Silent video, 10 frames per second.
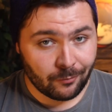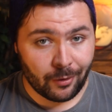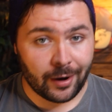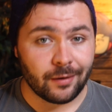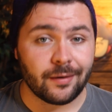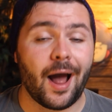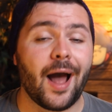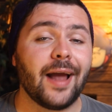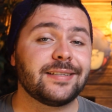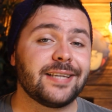where
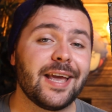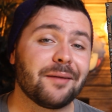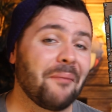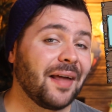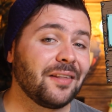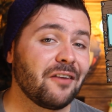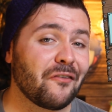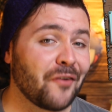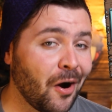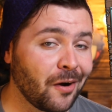I take my love
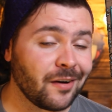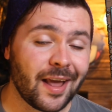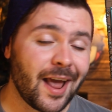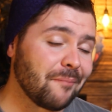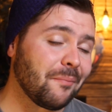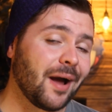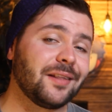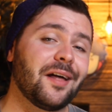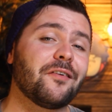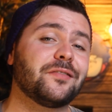of art and my
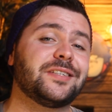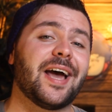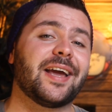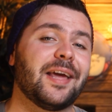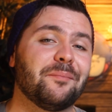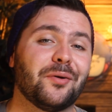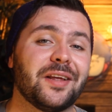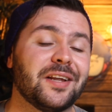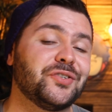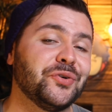love of tech and put
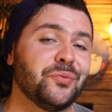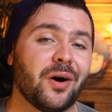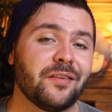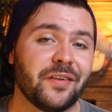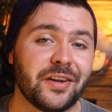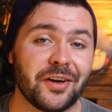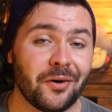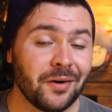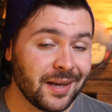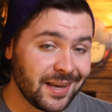it into one
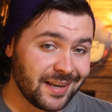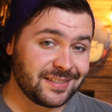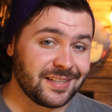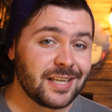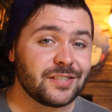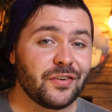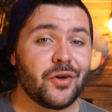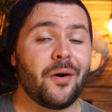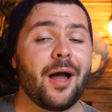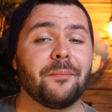video. In today's
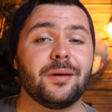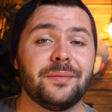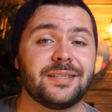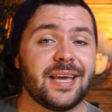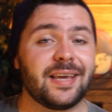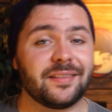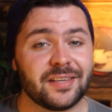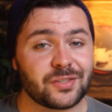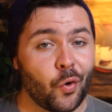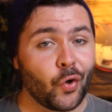video, I'm going to be taking
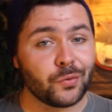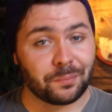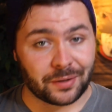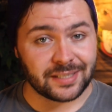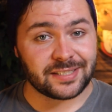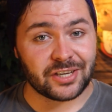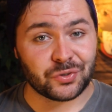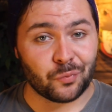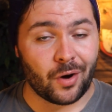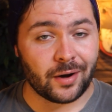this old
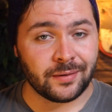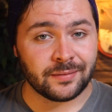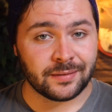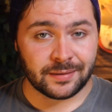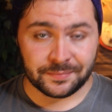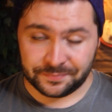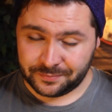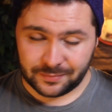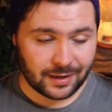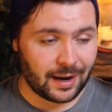PlayStation 1.
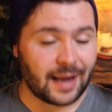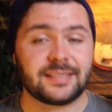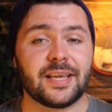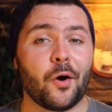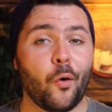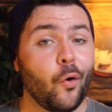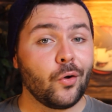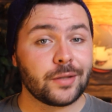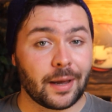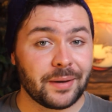I say
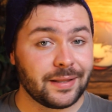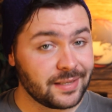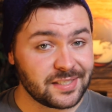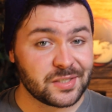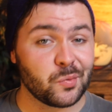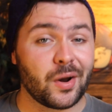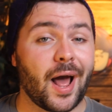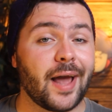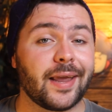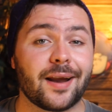old, I mean this is what
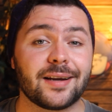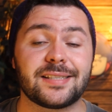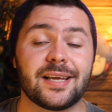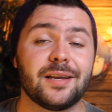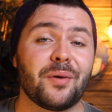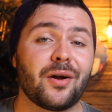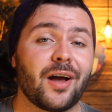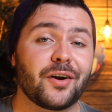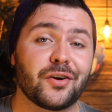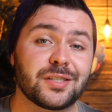I got excited about
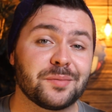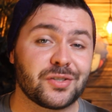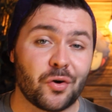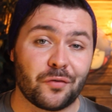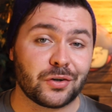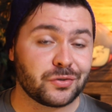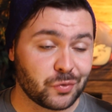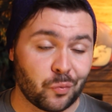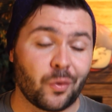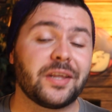on Christmas over
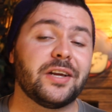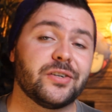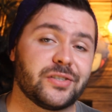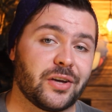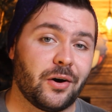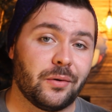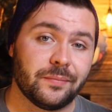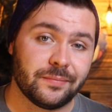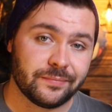20 years ago.